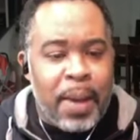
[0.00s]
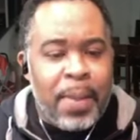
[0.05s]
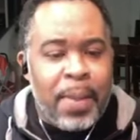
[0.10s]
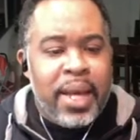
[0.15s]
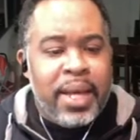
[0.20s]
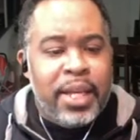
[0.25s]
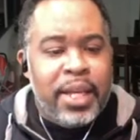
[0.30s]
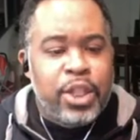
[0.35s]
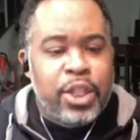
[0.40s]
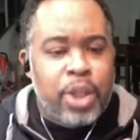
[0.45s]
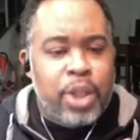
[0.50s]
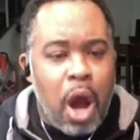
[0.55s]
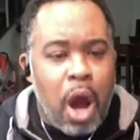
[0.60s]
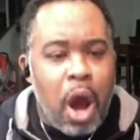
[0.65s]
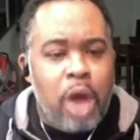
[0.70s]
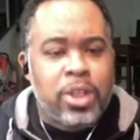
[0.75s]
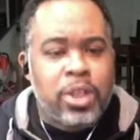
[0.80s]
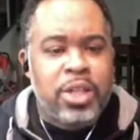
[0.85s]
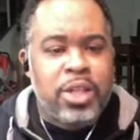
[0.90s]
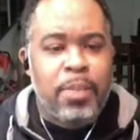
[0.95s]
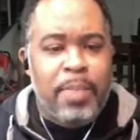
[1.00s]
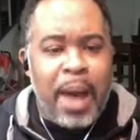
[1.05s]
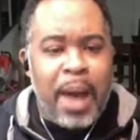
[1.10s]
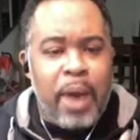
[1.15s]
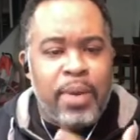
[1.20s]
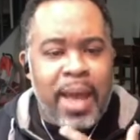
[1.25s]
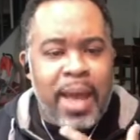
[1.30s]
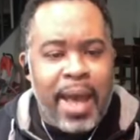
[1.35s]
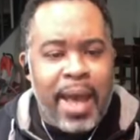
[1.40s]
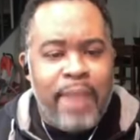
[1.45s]
He talks about
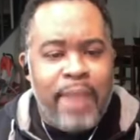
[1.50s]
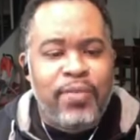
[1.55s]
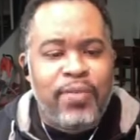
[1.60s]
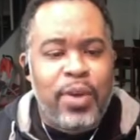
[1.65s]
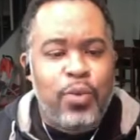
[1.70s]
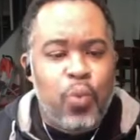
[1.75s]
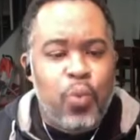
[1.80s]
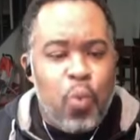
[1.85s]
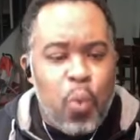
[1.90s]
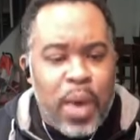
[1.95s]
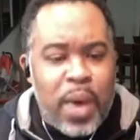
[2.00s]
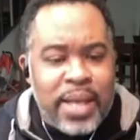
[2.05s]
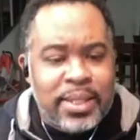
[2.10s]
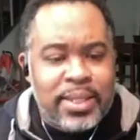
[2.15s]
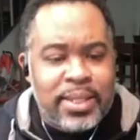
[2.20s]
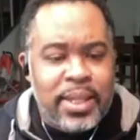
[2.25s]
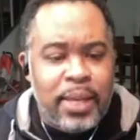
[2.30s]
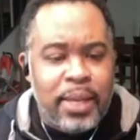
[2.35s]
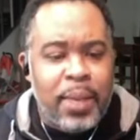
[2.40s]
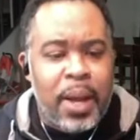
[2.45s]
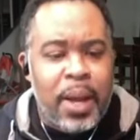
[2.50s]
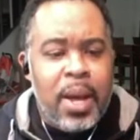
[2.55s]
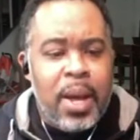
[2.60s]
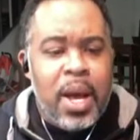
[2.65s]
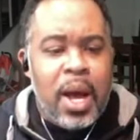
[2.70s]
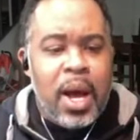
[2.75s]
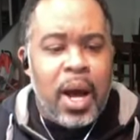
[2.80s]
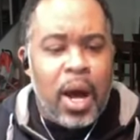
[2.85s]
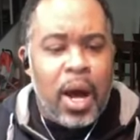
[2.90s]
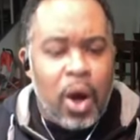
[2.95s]
about having wisdom
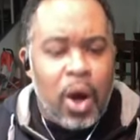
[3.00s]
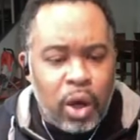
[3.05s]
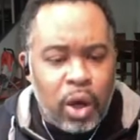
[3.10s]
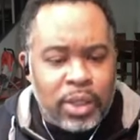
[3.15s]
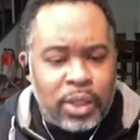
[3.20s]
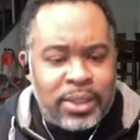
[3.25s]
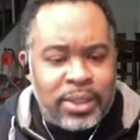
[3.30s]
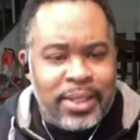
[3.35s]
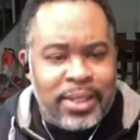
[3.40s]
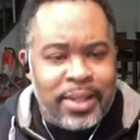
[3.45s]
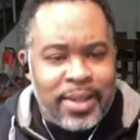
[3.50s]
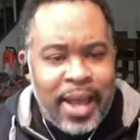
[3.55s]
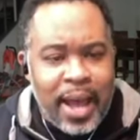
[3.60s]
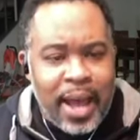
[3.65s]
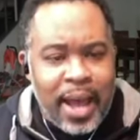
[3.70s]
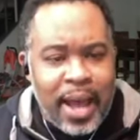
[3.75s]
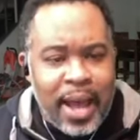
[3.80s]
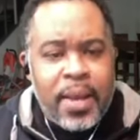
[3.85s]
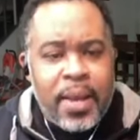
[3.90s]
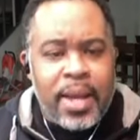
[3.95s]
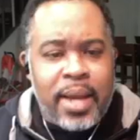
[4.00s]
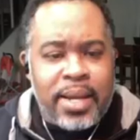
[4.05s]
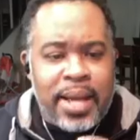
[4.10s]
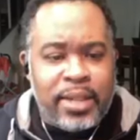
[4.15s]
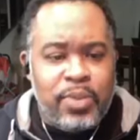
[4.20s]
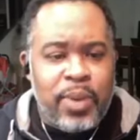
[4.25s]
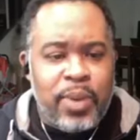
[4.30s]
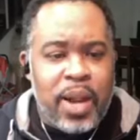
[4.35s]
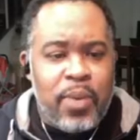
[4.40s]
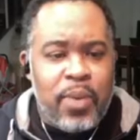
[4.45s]
uh, on tonight. And
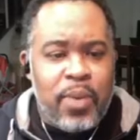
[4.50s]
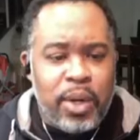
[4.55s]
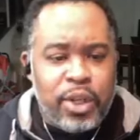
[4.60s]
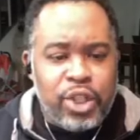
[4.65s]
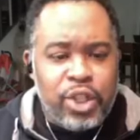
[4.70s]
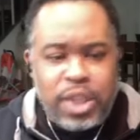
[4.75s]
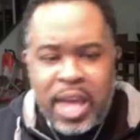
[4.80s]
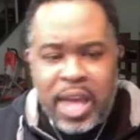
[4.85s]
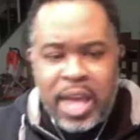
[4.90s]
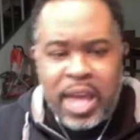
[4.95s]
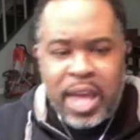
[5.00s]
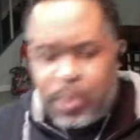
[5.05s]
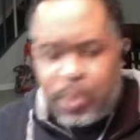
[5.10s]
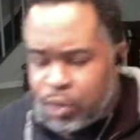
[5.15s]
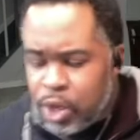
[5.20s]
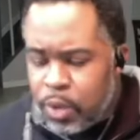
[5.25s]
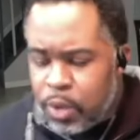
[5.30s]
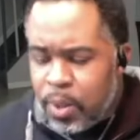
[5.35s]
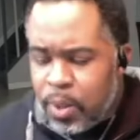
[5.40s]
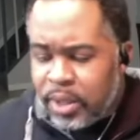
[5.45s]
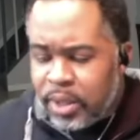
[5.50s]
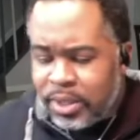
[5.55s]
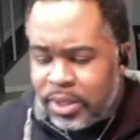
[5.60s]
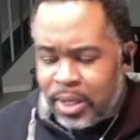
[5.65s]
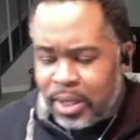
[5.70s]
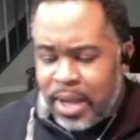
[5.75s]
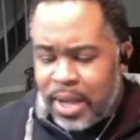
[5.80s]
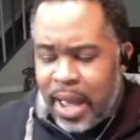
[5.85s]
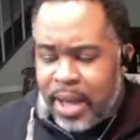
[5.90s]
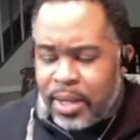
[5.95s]
that's what I want to share with you
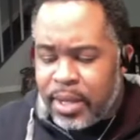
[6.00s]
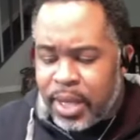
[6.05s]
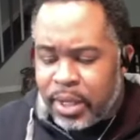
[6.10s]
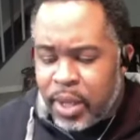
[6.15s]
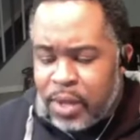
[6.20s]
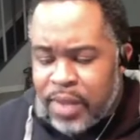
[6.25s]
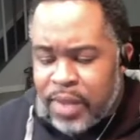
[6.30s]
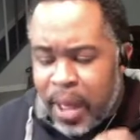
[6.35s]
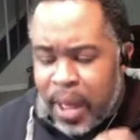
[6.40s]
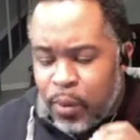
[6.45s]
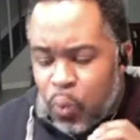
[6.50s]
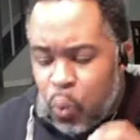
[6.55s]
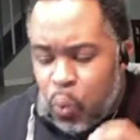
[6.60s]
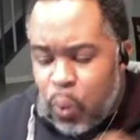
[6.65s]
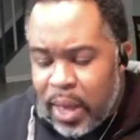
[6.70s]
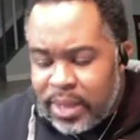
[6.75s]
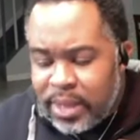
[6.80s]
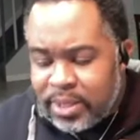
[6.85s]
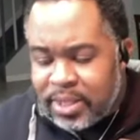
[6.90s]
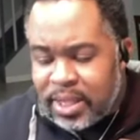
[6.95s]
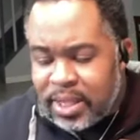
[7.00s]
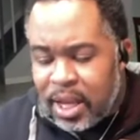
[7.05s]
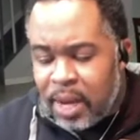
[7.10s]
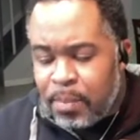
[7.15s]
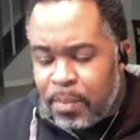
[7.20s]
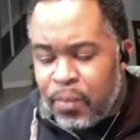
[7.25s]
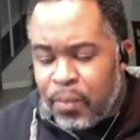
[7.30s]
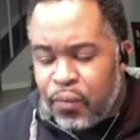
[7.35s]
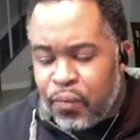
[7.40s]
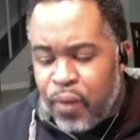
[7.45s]
tonight that, that
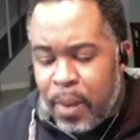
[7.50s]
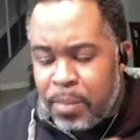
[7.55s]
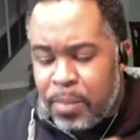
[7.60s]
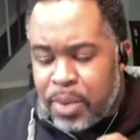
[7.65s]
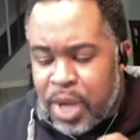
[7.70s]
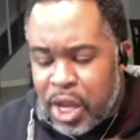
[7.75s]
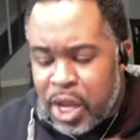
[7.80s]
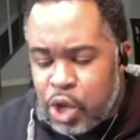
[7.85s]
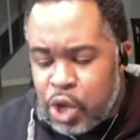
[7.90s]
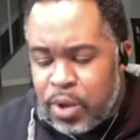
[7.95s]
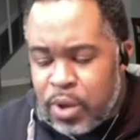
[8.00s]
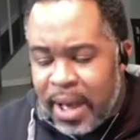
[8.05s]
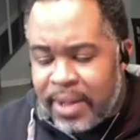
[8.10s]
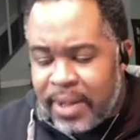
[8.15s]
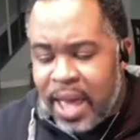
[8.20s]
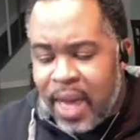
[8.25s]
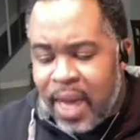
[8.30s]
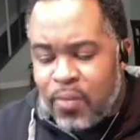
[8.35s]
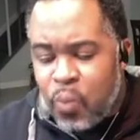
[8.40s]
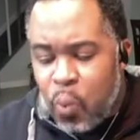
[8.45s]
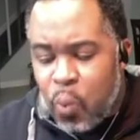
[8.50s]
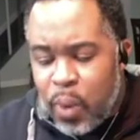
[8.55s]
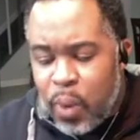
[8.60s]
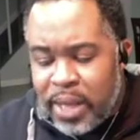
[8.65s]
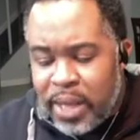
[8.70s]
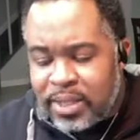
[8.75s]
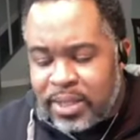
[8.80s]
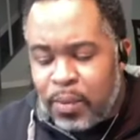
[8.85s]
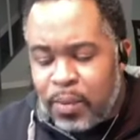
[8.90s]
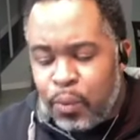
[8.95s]
wisdom from, you got to have
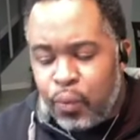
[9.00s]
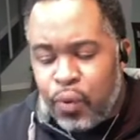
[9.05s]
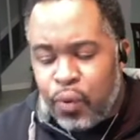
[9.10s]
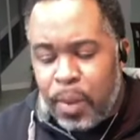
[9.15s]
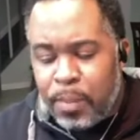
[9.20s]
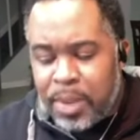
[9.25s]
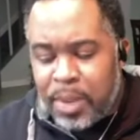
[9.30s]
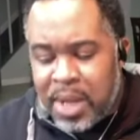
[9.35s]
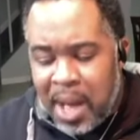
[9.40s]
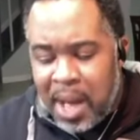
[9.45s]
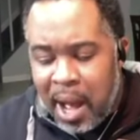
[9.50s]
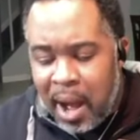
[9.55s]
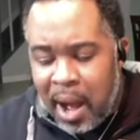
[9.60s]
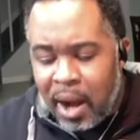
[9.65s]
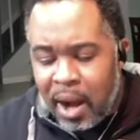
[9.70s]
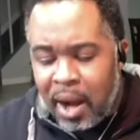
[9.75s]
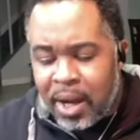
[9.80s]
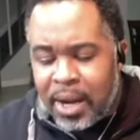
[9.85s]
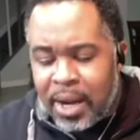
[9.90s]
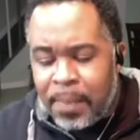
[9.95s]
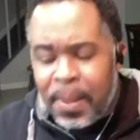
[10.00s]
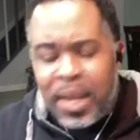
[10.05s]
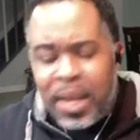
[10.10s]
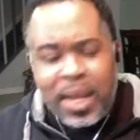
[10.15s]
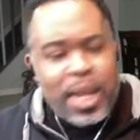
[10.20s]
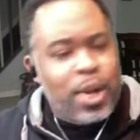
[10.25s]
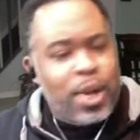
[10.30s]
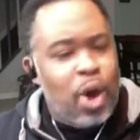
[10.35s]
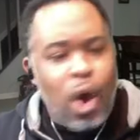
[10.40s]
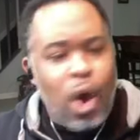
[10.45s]
wisdom from God
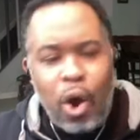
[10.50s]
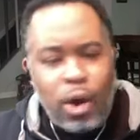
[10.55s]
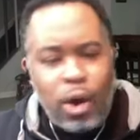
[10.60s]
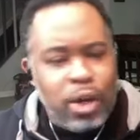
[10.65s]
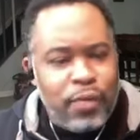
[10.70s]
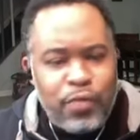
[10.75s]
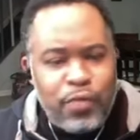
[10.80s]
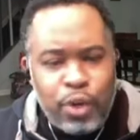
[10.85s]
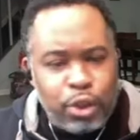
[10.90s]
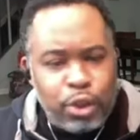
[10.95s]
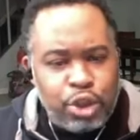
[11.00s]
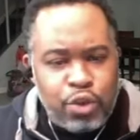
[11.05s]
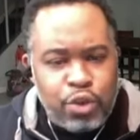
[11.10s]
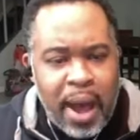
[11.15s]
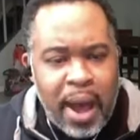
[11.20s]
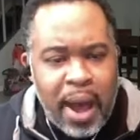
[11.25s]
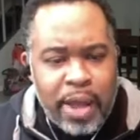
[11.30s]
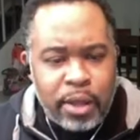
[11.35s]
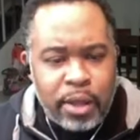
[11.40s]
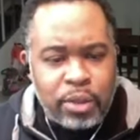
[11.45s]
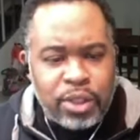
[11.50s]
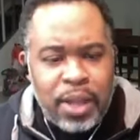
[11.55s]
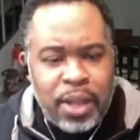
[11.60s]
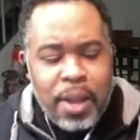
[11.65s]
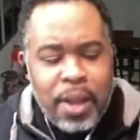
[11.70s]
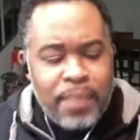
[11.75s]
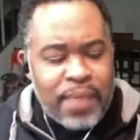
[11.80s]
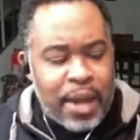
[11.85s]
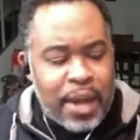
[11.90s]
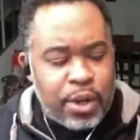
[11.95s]
in all of your trials. Uh,
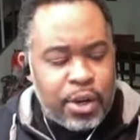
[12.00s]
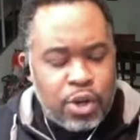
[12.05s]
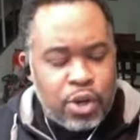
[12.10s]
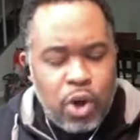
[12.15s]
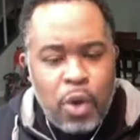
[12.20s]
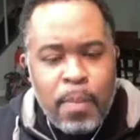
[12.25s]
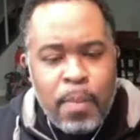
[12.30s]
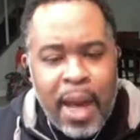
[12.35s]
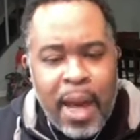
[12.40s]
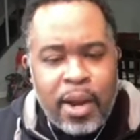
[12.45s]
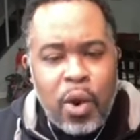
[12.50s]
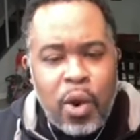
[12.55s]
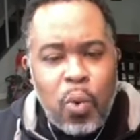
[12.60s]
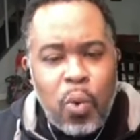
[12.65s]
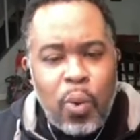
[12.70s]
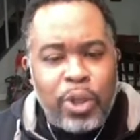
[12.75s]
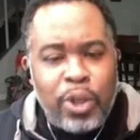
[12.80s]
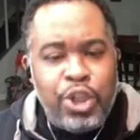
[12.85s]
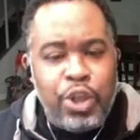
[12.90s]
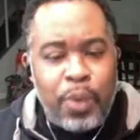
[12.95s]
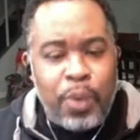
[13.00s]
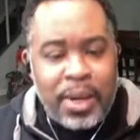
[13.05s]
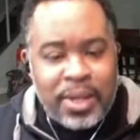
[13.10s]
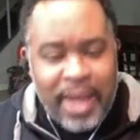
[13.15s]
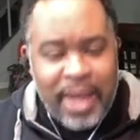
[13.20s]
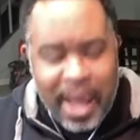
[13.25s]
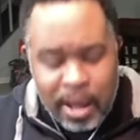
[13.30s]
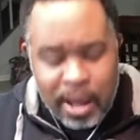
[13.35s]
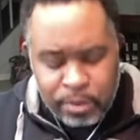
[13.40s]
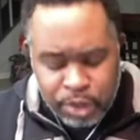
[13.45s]
that no matter what you
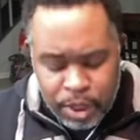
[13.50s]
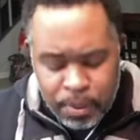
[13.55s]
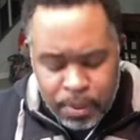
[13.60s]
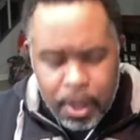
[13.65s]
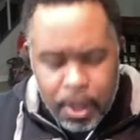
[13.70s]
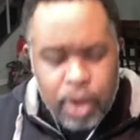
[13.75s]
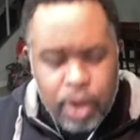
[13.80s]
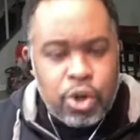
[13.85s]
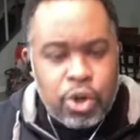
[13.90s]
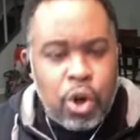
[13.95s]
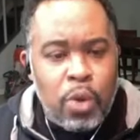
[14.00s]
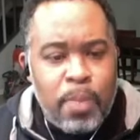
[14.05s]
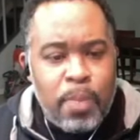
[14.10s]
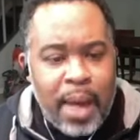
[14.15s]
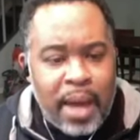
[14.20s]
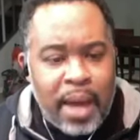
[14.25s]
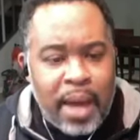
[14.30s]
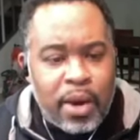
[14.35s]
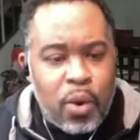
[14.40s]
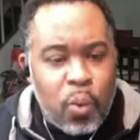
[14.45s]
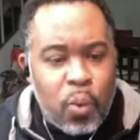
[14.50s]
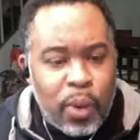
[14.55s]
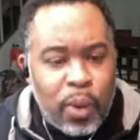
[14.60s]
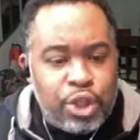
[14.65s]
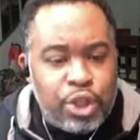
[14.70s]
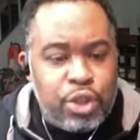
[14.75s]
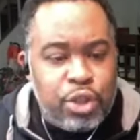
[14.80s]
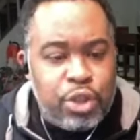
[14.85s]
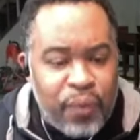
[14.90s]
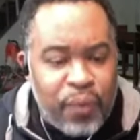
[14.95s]
encounter, no matter
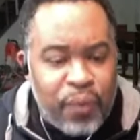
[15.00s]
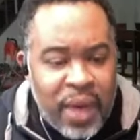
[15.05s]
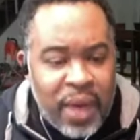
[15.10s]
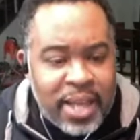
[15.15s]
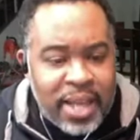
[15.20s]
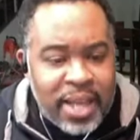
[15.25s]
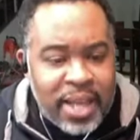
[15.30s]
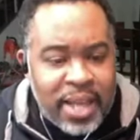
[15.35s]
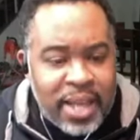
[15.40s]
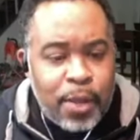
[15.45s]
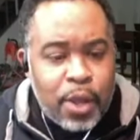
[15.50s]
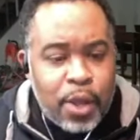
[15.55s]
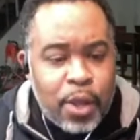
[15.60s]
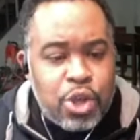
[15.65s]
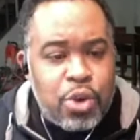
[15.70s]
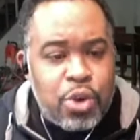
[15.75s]
what you face, uh, you